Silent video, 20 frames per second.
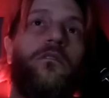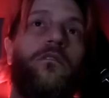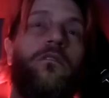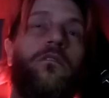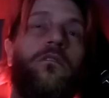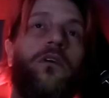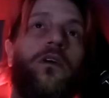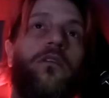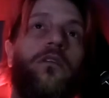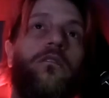
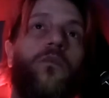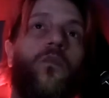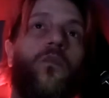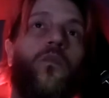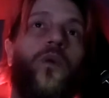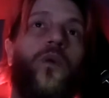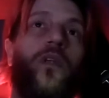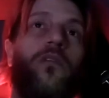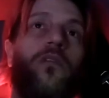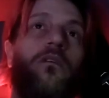like the
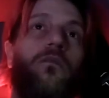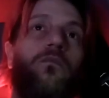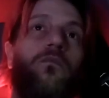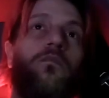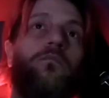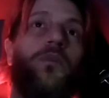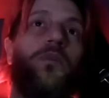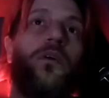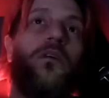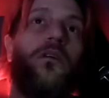window
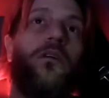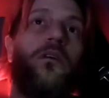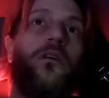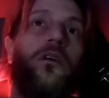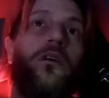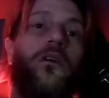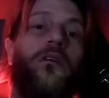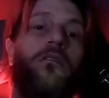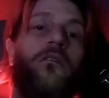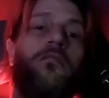would be
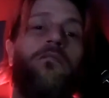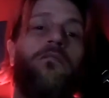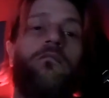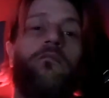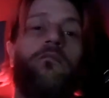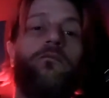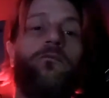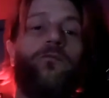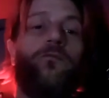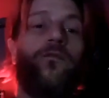here,
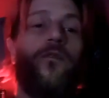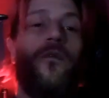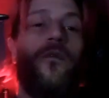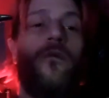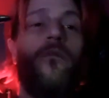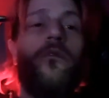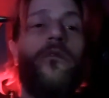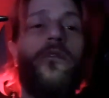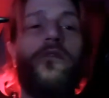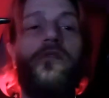the
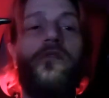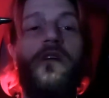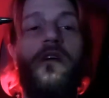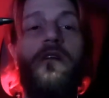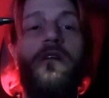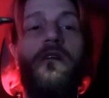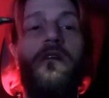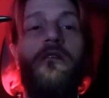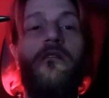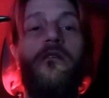floor is
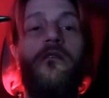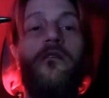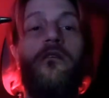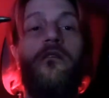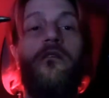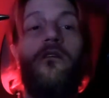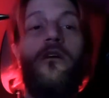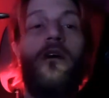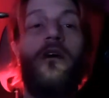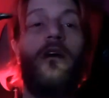
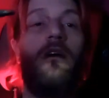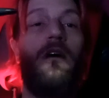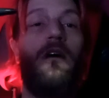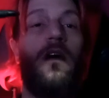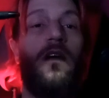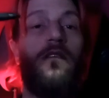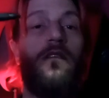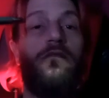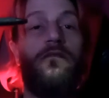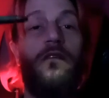here,
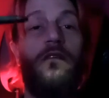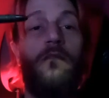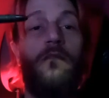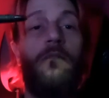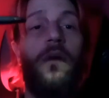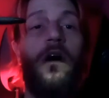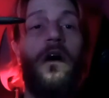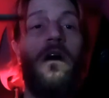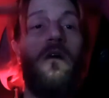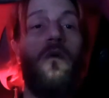and
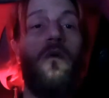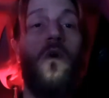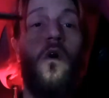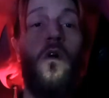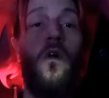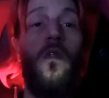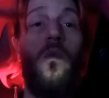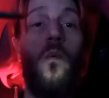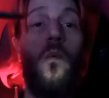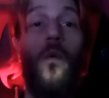somehow
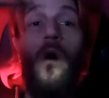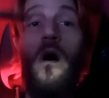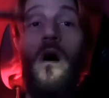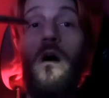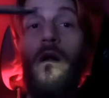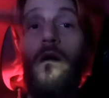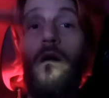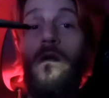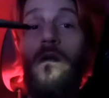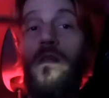all the
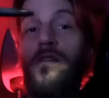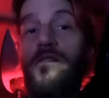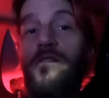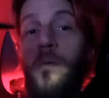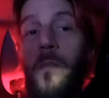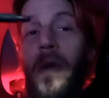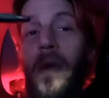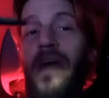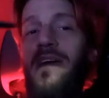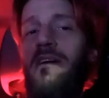water that's
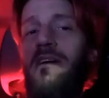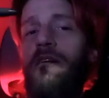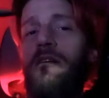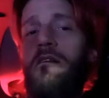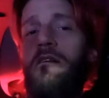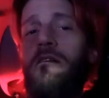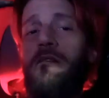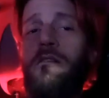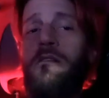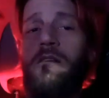up
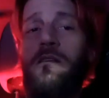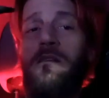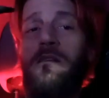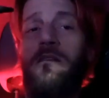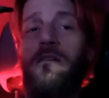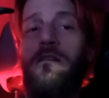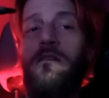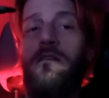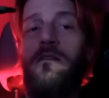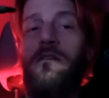here
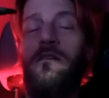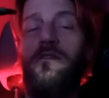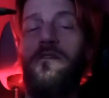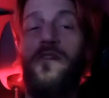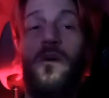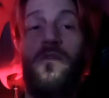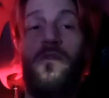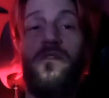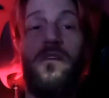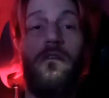
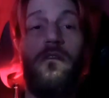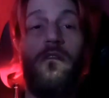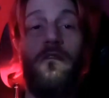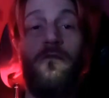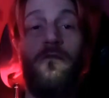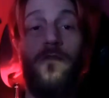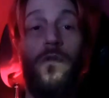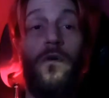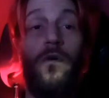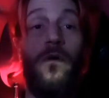soaks into the
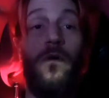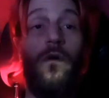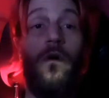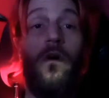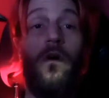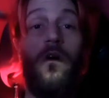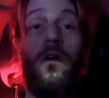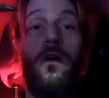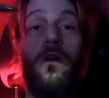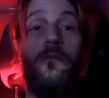
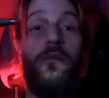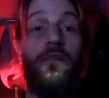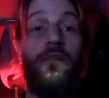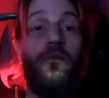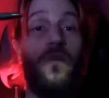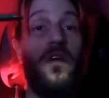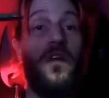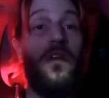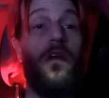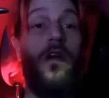floor in
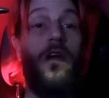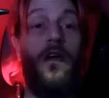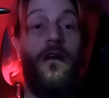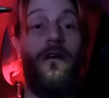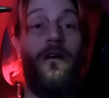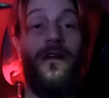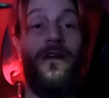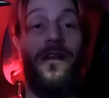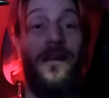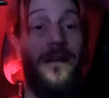between
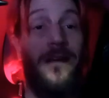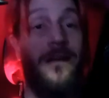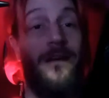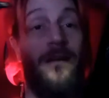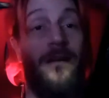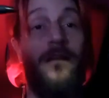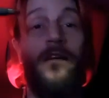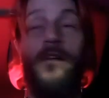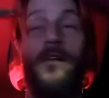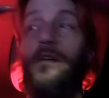here and
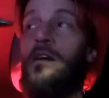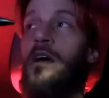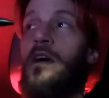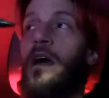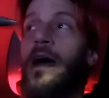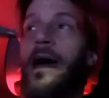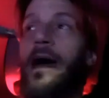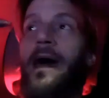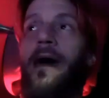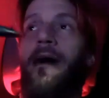here,
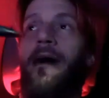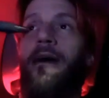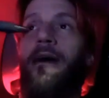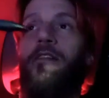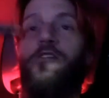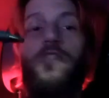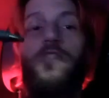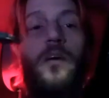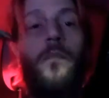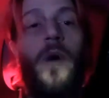
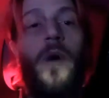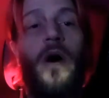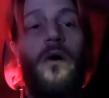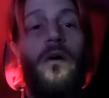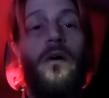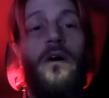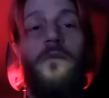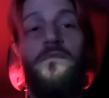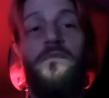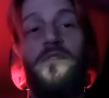and somehow
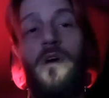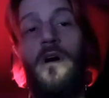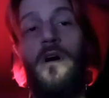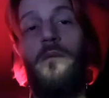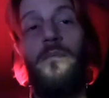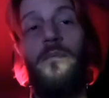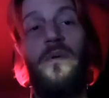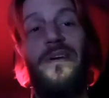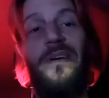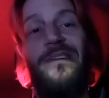comes
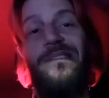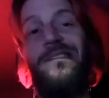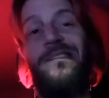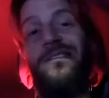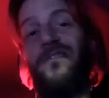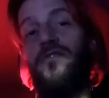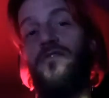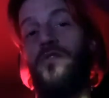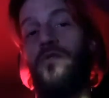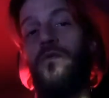up
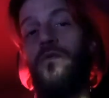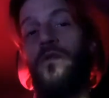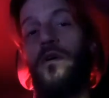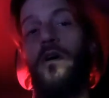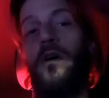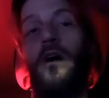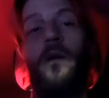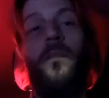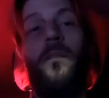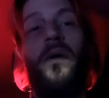into the
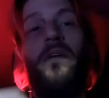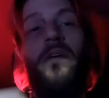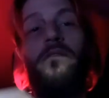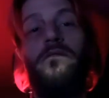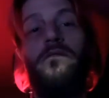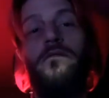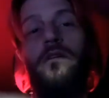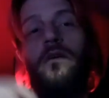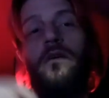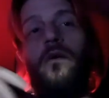carpet.
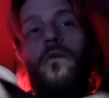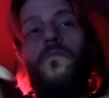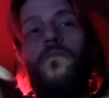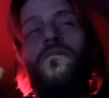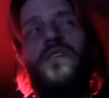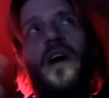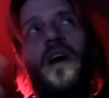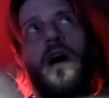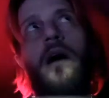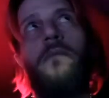So
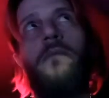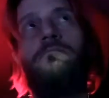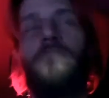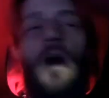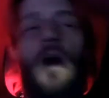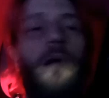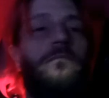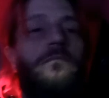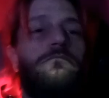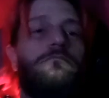yeah,
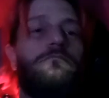I'm